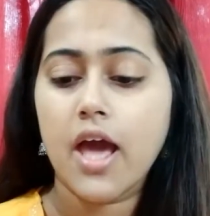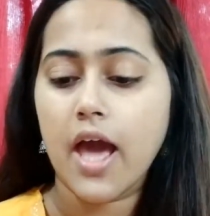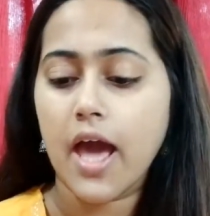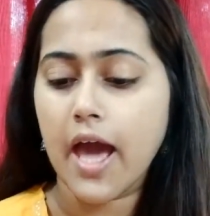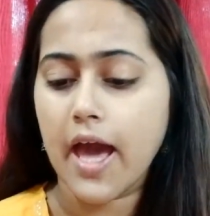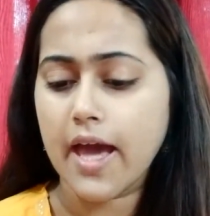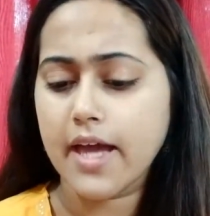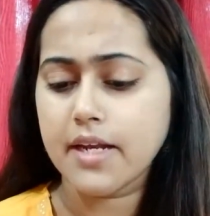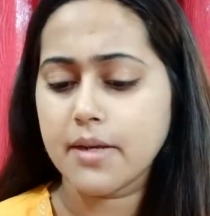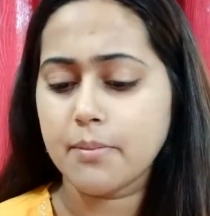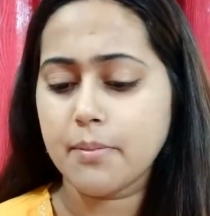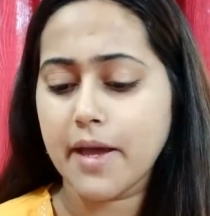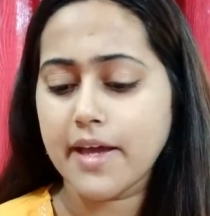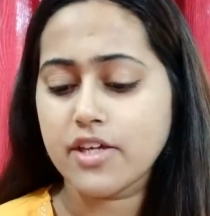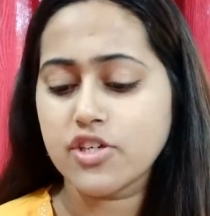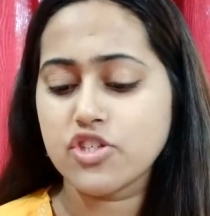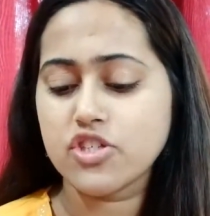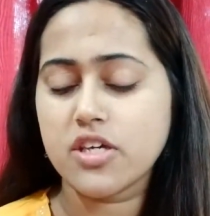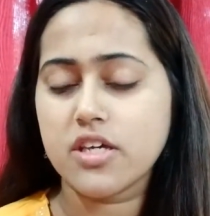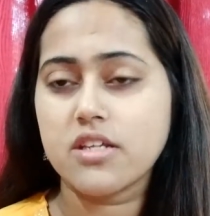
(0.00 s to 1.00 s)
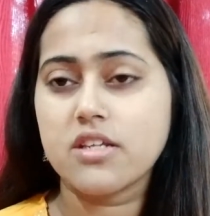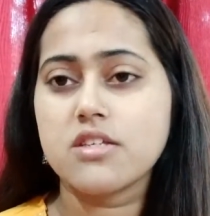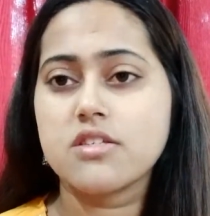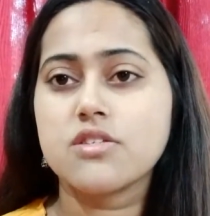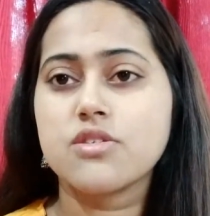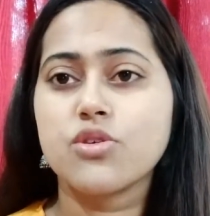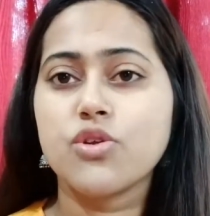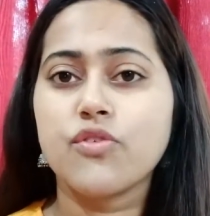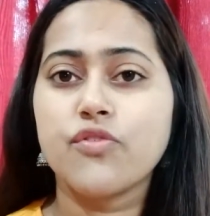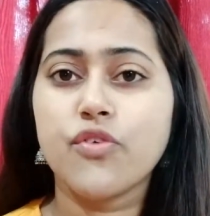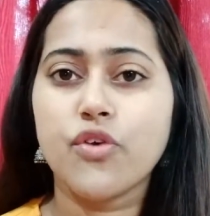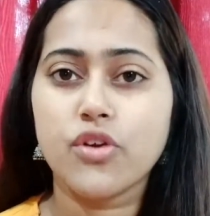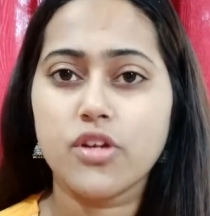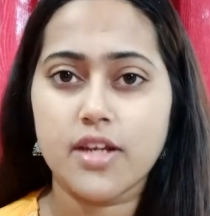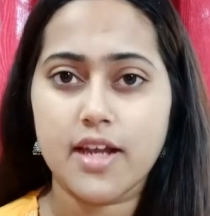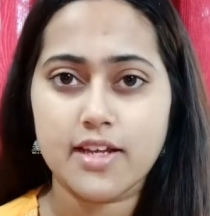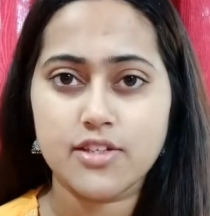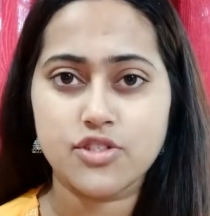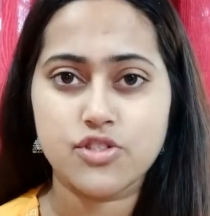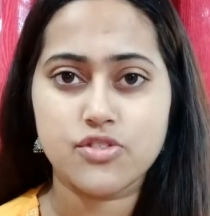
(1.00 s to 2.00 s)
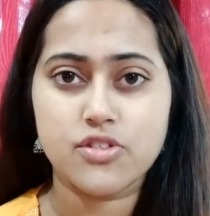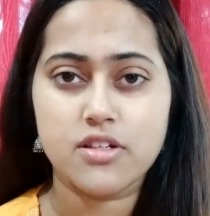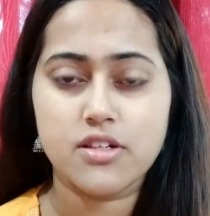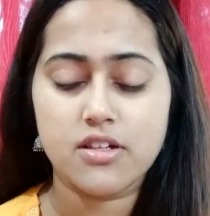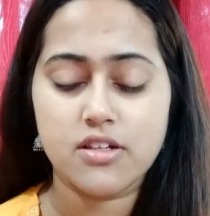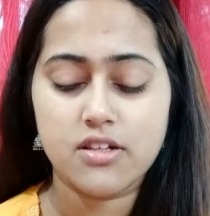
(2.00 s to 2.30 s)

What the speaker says: and my shade is 04 Natural.